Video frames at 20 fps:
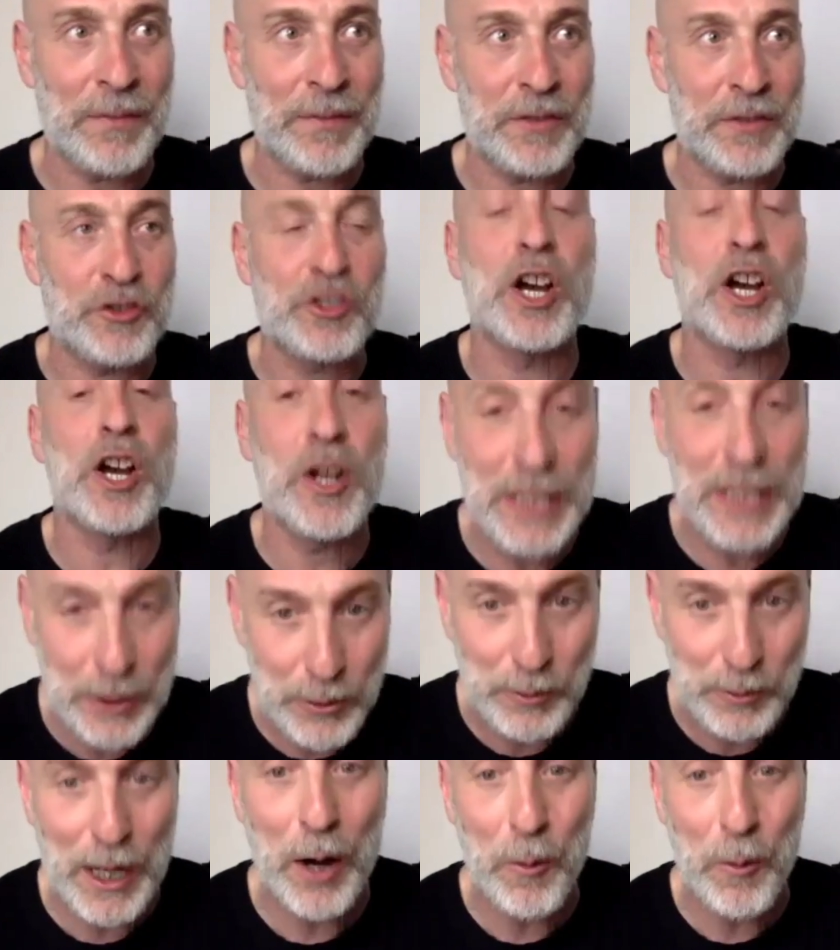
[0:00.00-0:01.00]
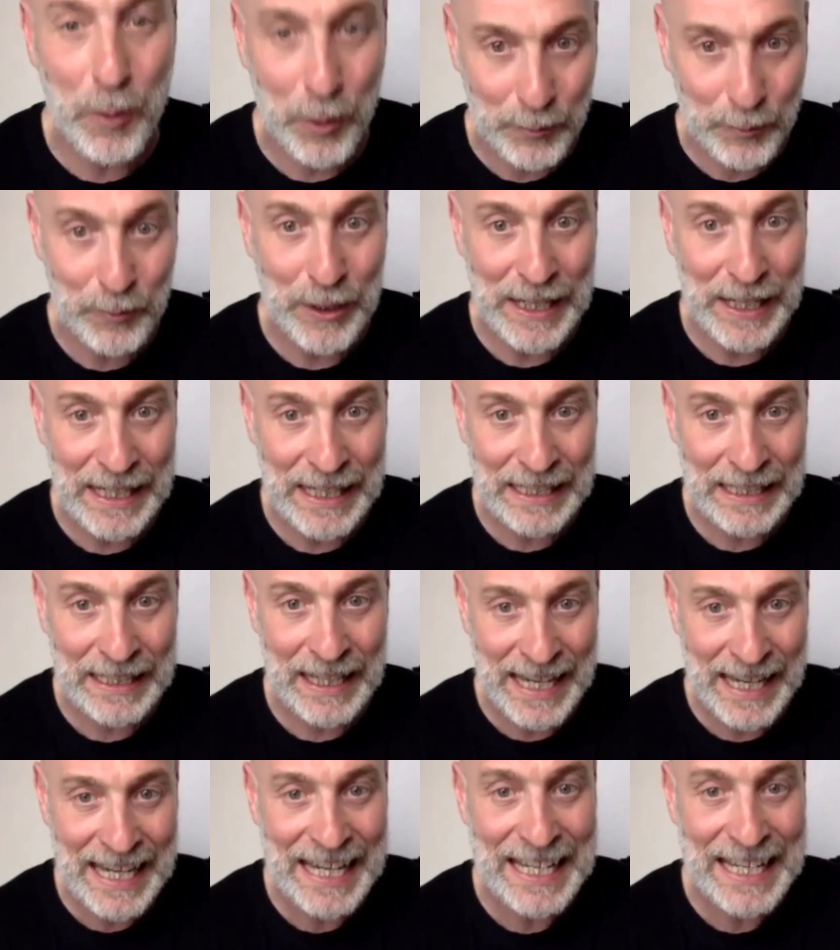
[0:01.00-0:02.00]
journey you go on, really
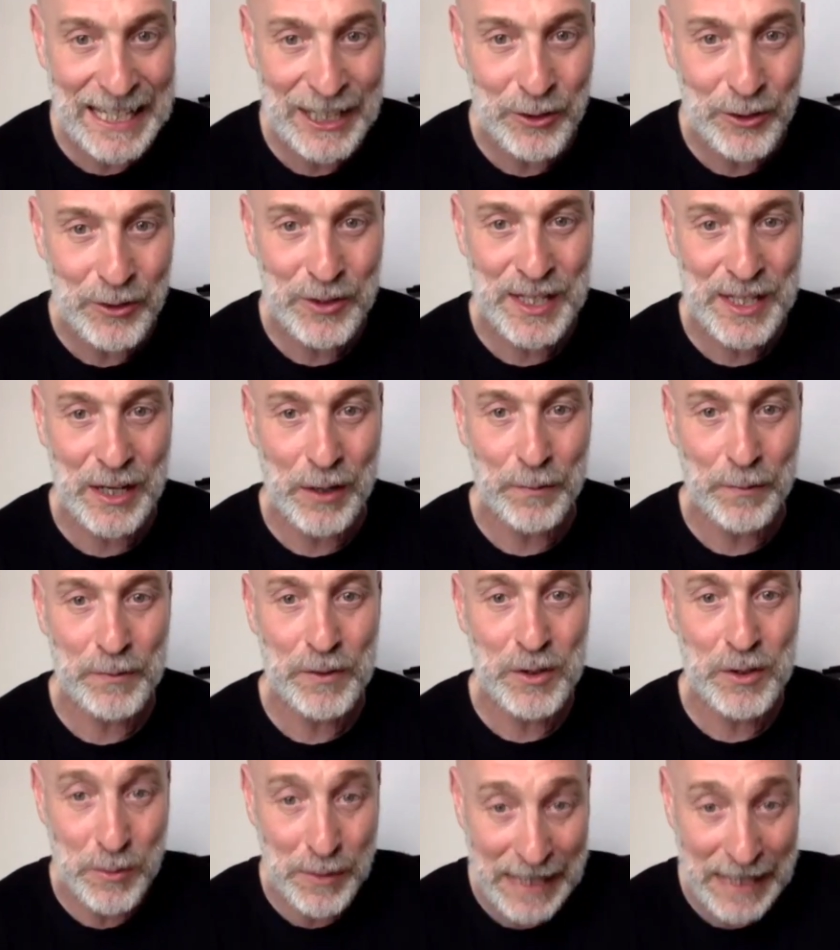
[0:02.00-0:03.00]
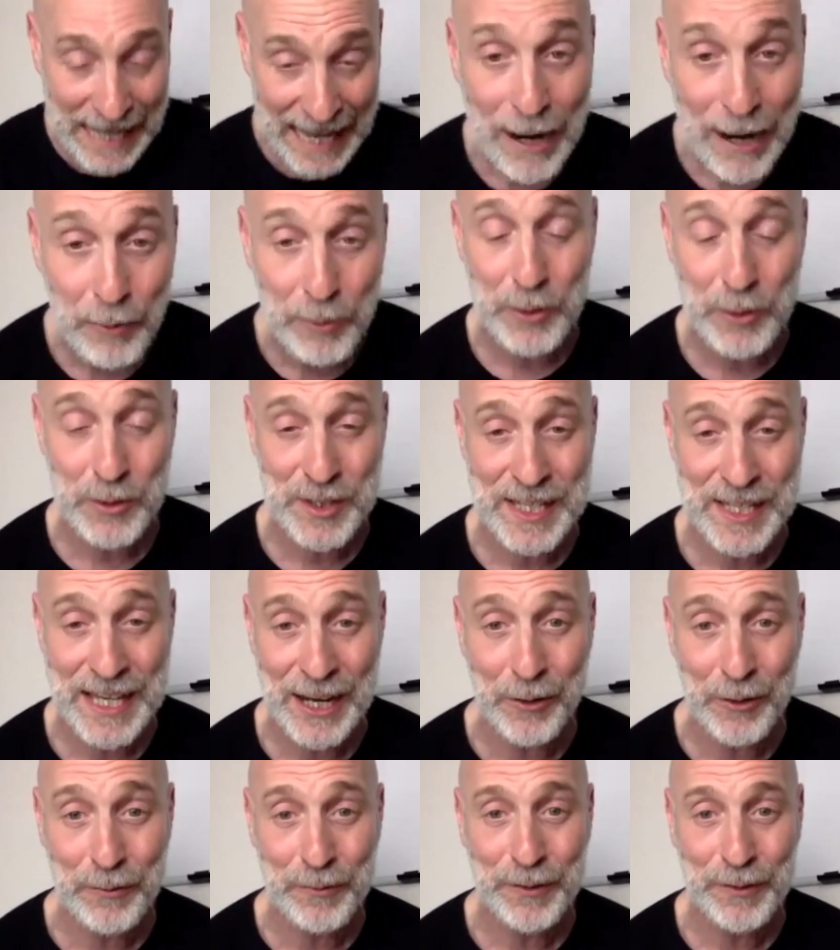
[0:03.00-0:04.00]
healing yourself to allow
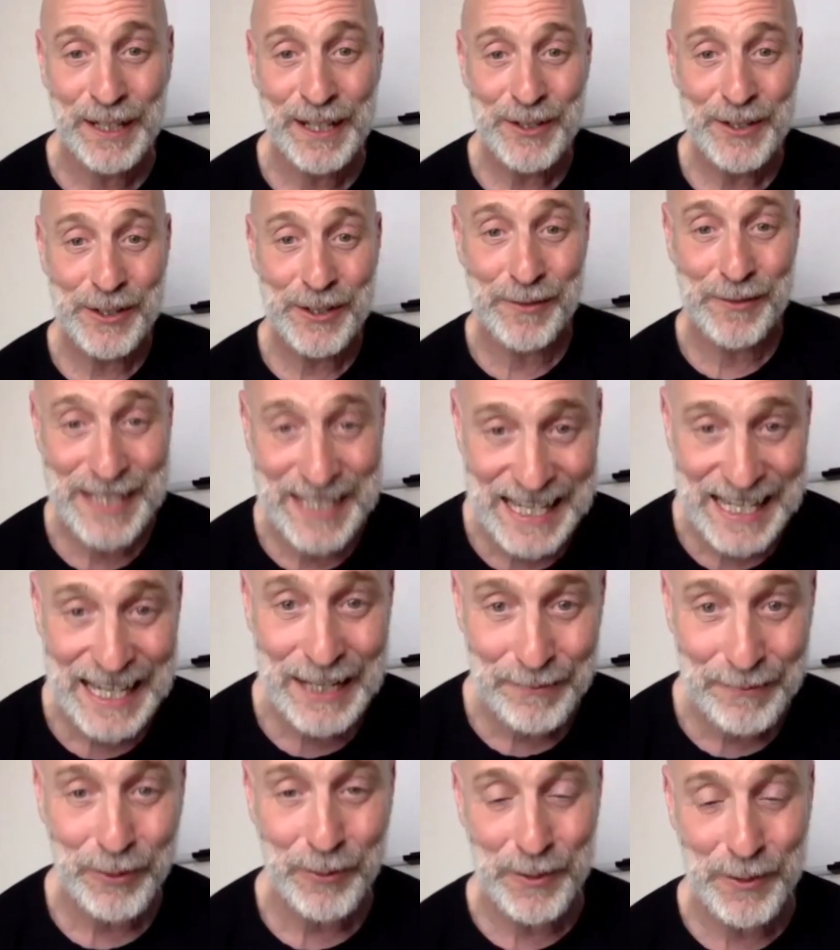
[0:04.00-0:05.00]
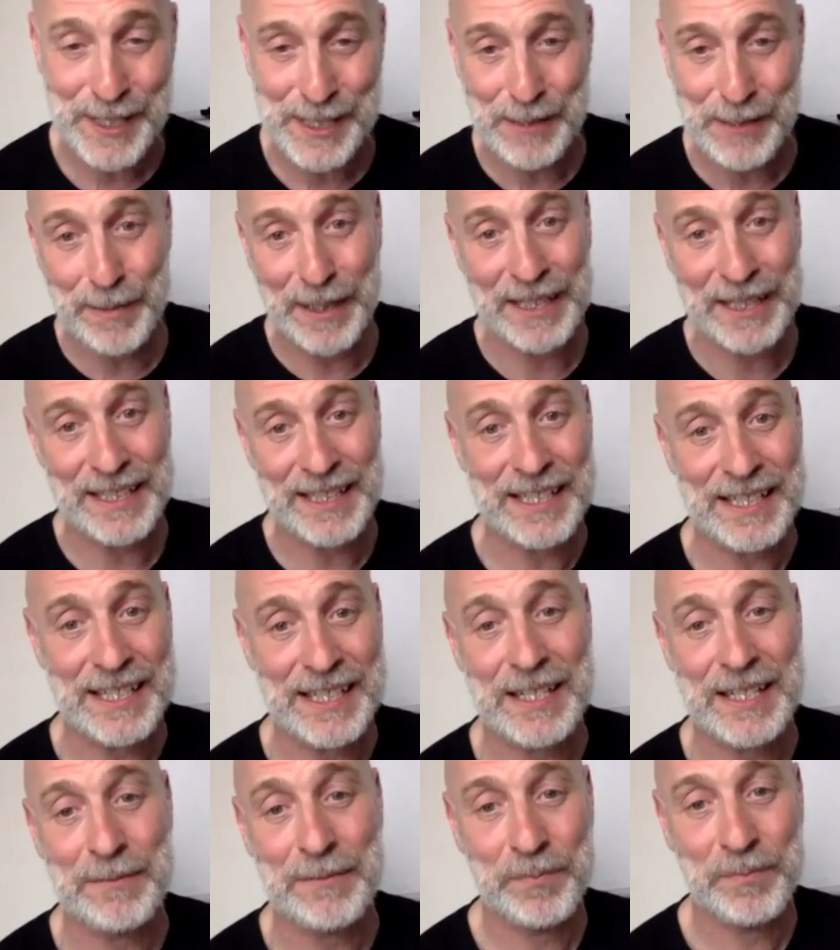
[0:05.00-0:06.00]
yourself to receive all this abundance.